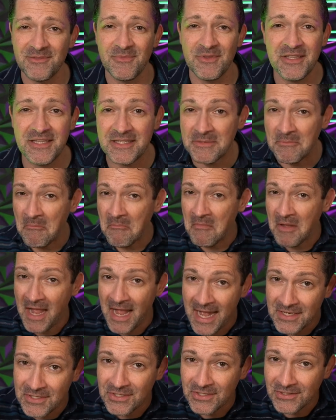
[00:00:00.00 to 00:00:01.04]
some of these
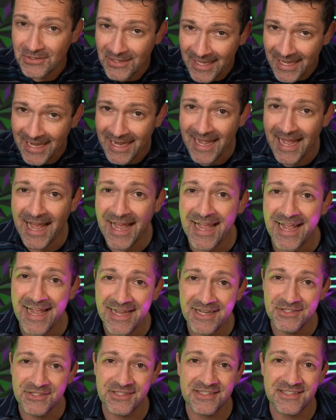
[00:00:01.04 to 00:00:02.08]
magical A I
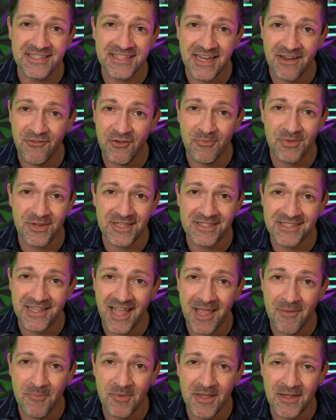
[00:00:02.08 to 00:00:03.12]
agents that everybody's
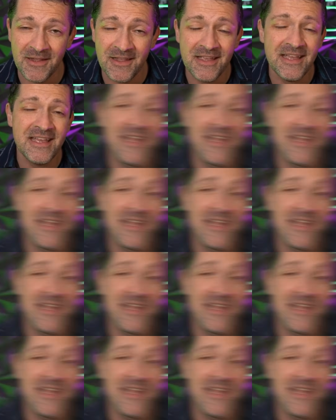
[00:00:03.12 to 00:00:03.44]
hyping,